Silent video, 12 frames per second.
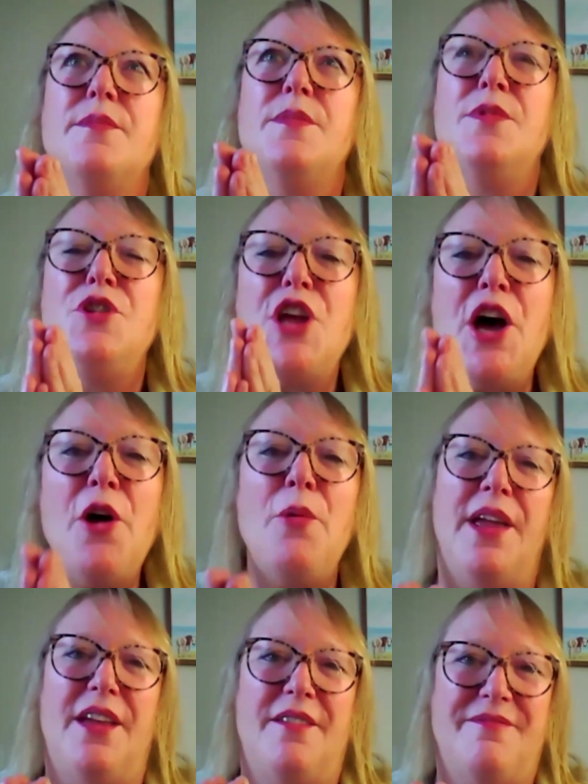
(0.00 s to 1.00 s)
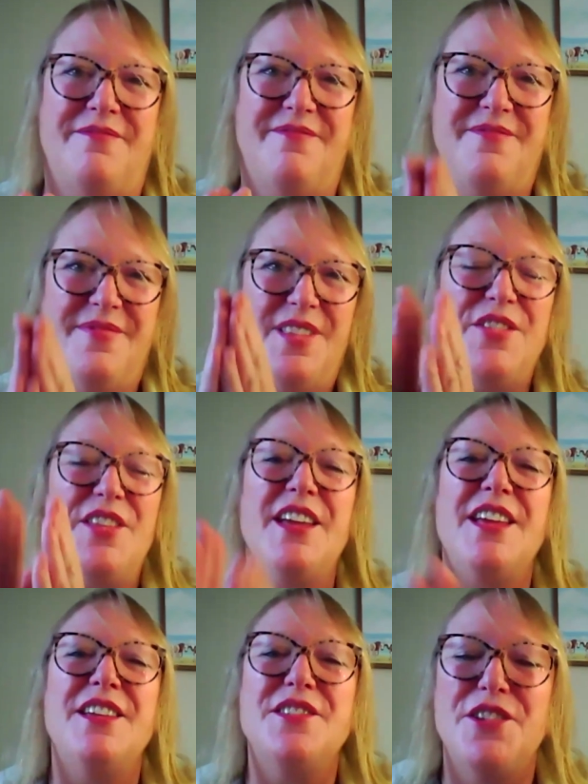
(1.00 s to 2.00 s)
knowing that there
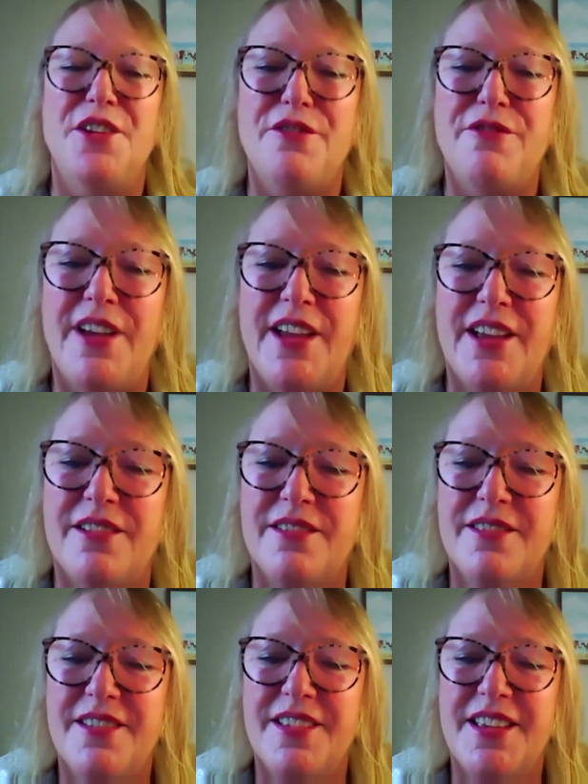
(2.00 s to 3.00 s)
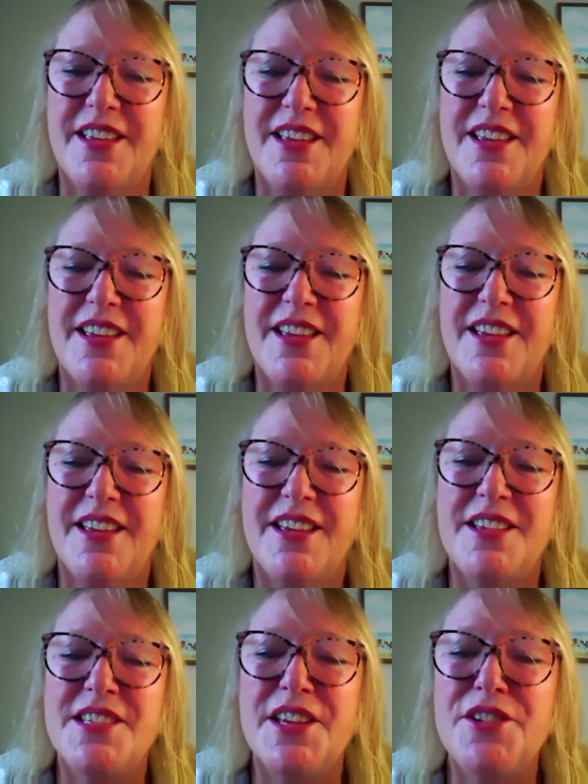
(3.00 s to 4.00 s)
is no veil,
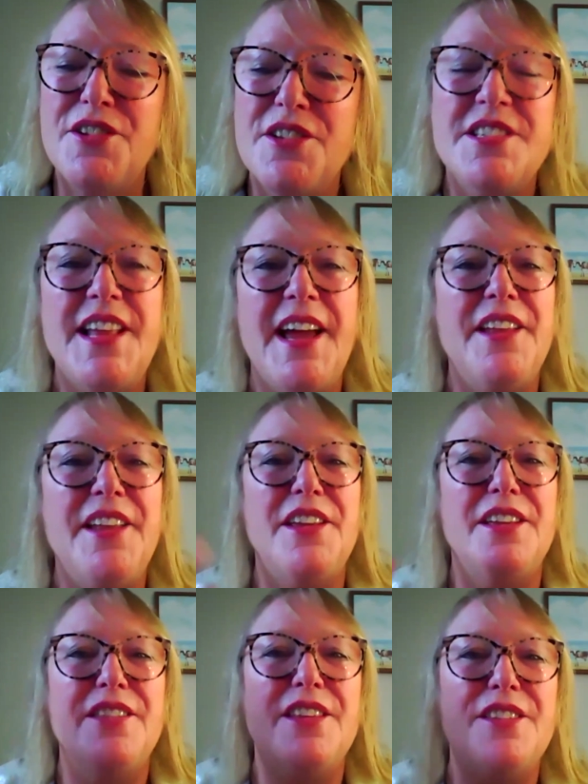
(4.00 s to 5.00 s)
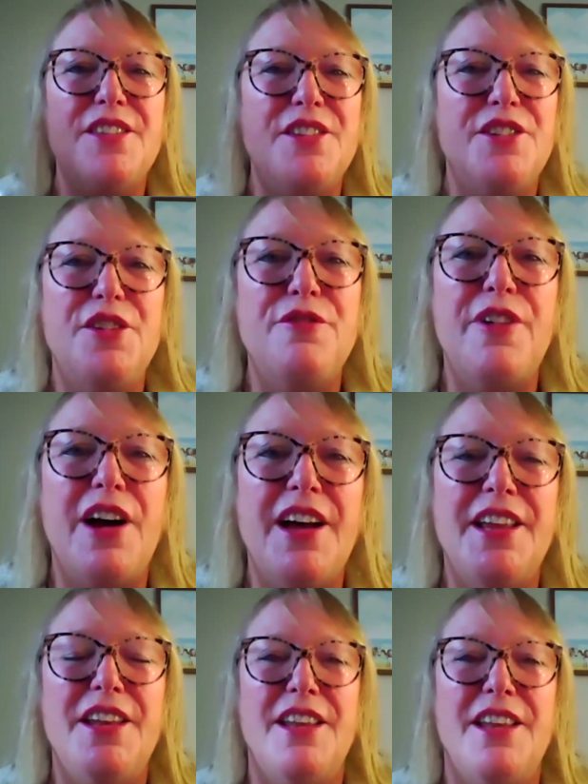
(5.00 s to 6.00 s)
is understanding that the
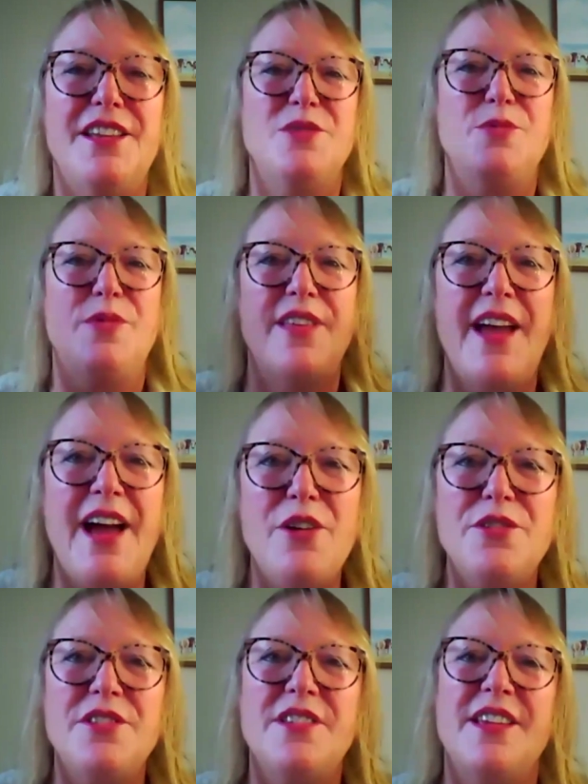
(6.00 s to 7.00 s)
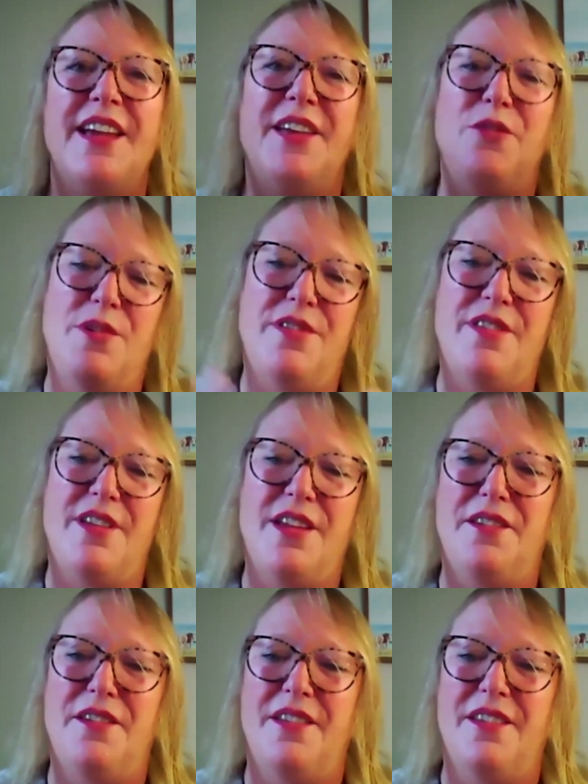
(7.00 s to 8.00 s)
divine is without and
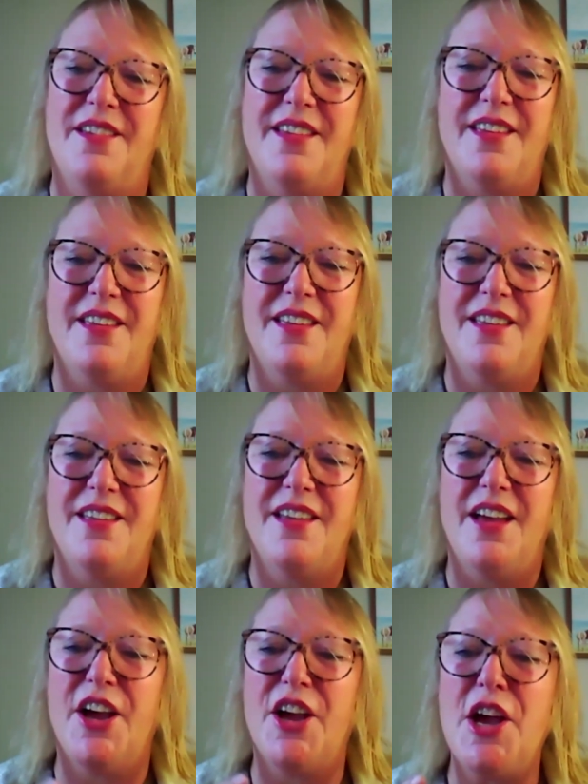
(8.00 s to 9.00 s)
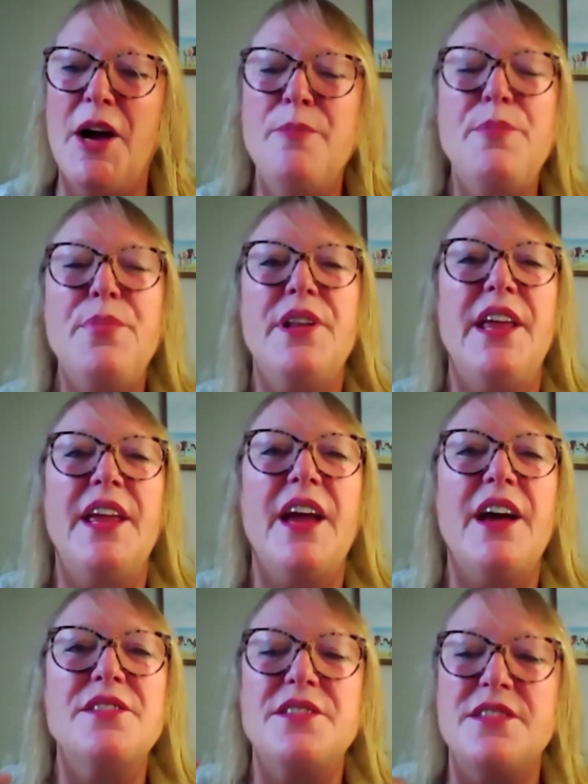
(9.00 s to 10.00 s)
within, accompanying
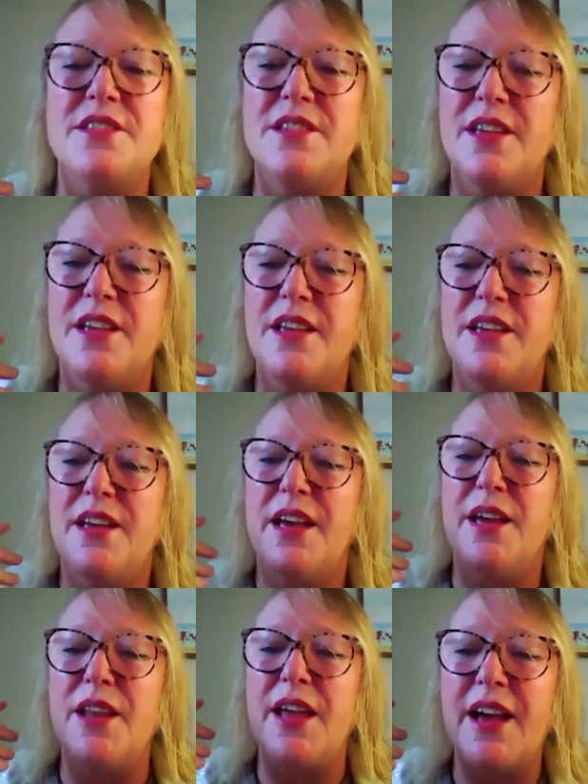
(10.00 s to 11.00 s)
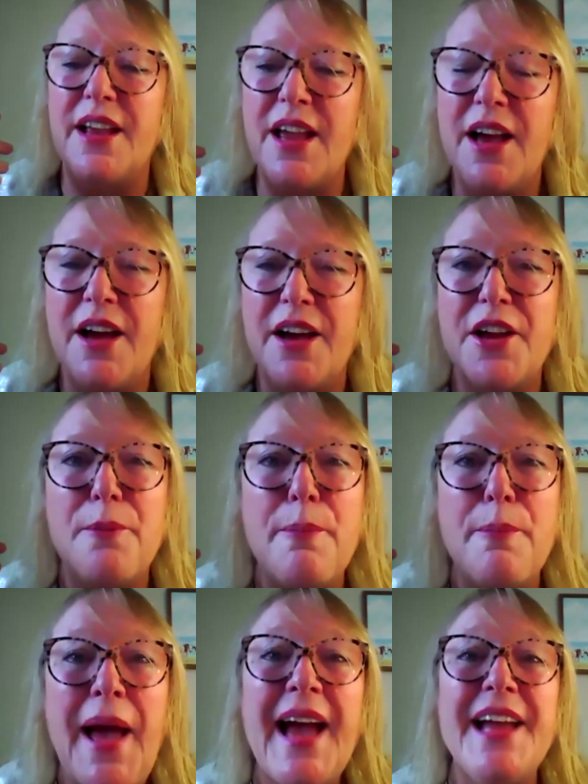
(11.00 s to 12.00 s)
us and
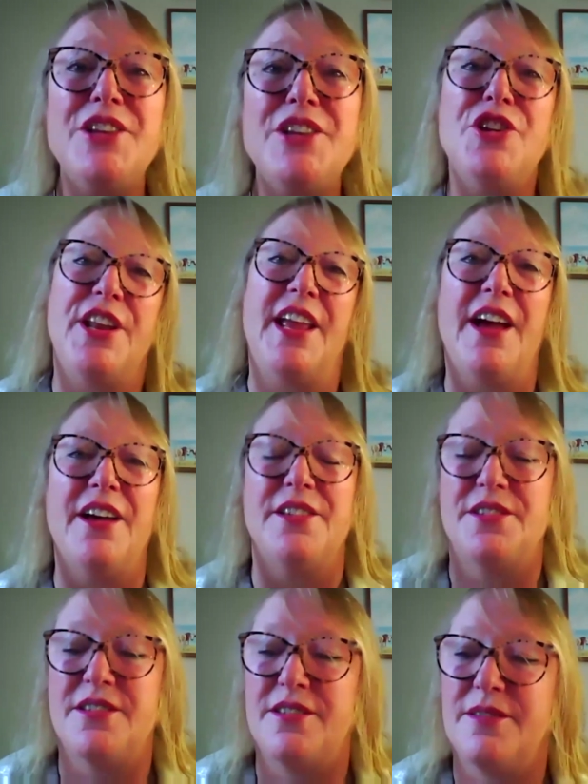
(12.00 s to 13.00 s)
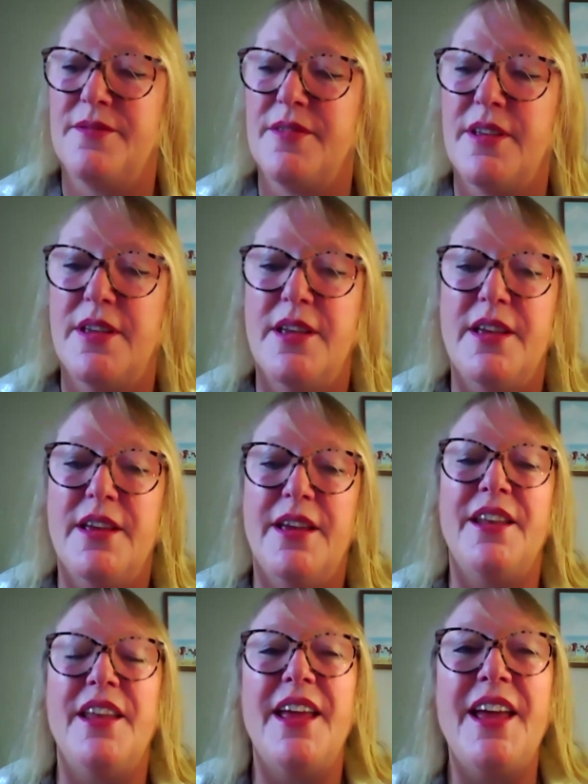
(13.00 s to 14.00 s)
companioning us
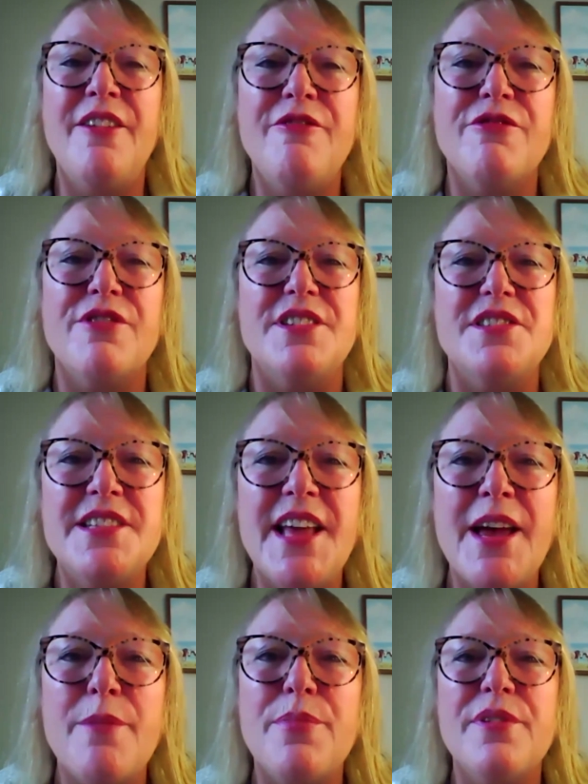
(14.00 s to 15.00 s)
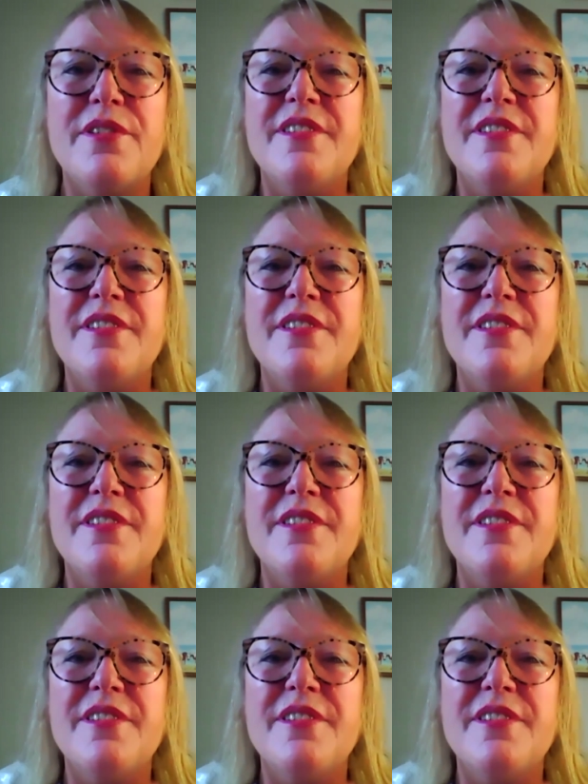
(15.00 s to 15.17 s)
at every step,